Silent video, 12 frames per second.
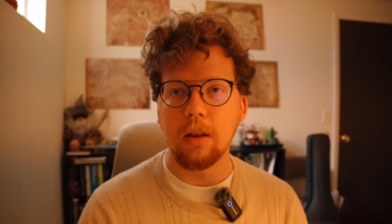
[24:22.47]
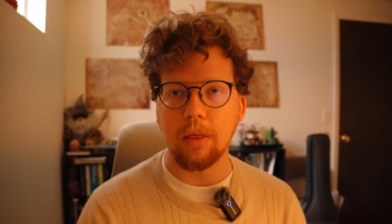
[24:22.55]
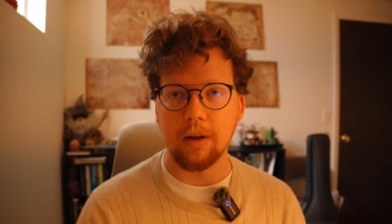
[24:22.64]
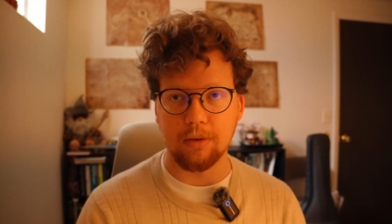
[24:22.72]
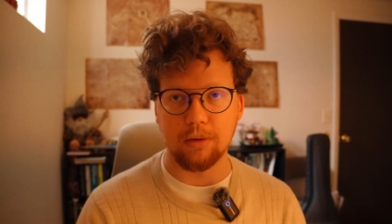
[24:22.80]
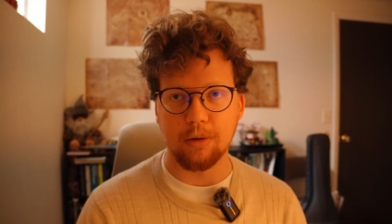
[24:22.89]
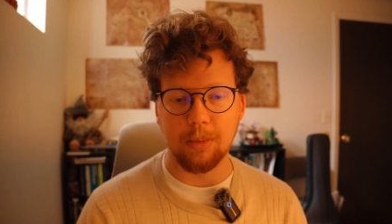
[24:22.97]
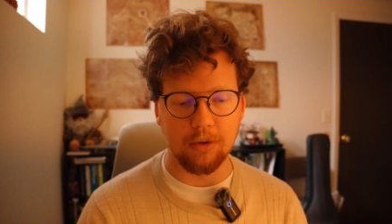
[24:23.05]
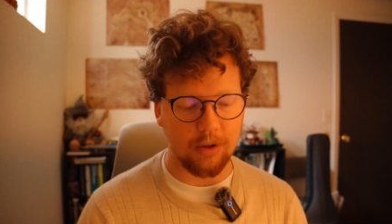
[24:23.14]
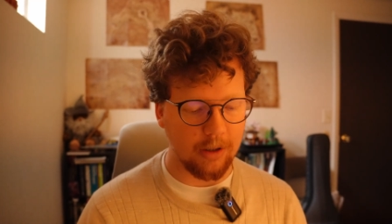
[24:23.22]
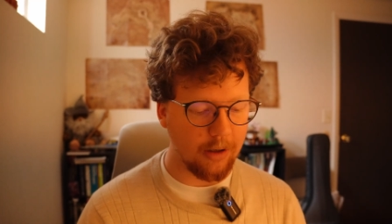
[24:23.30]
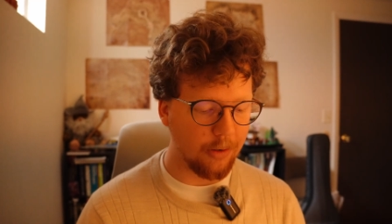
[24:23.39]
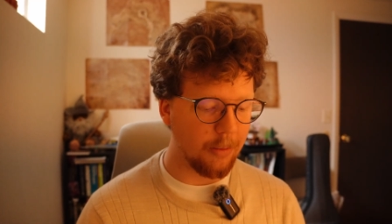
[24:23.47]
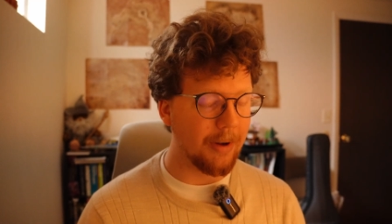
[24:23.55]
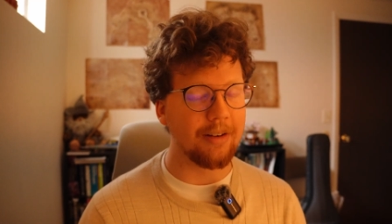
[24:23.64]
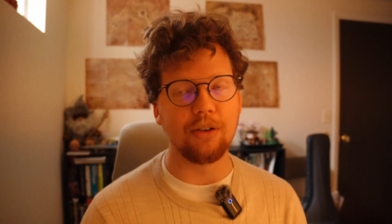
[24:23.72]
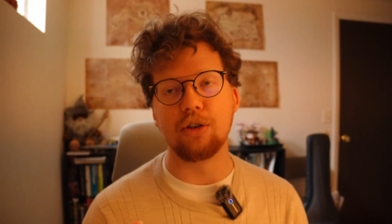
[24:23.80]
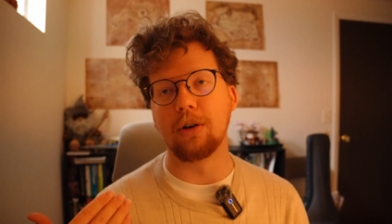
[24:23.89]
things are supposed to go. The
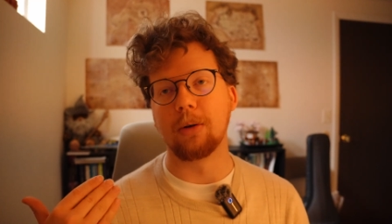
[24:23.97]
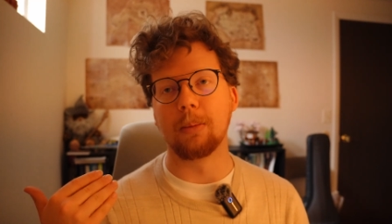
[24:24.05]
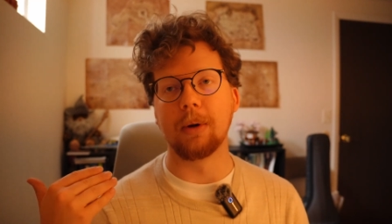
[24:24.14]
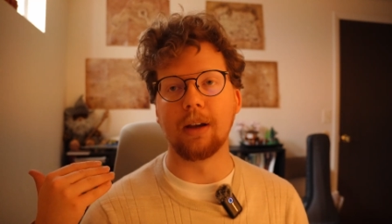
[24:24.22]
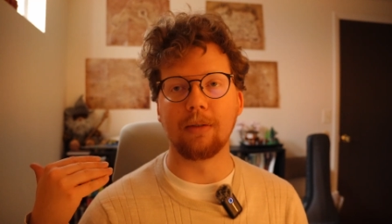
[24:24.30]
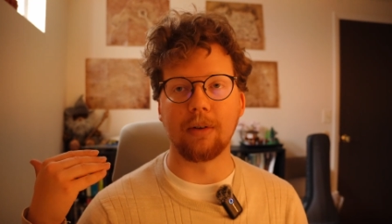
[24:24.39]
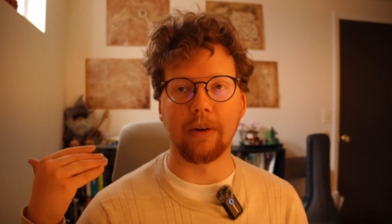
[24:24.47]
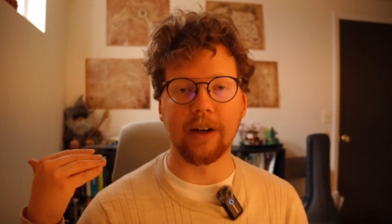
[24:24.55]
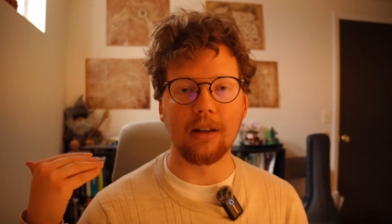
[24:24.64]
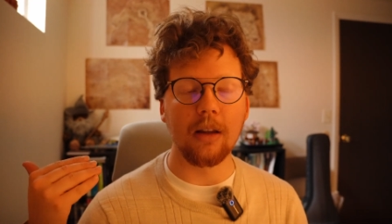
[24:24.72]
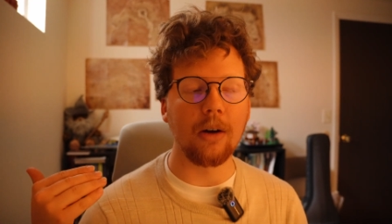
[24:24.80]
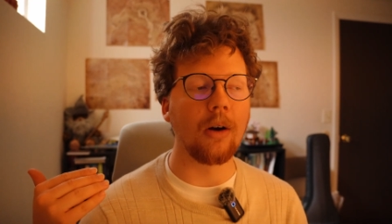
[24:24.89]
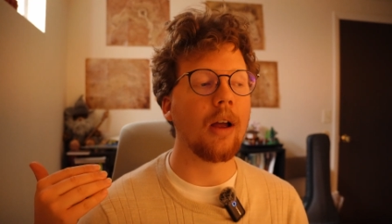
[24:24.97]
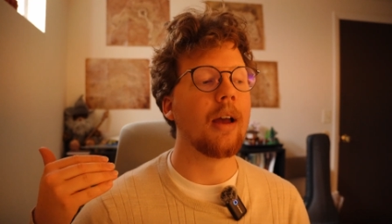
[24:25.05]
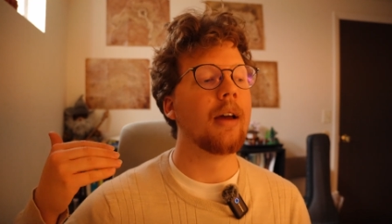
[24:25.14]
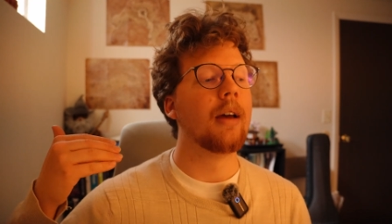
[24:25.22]
message here is being very clear.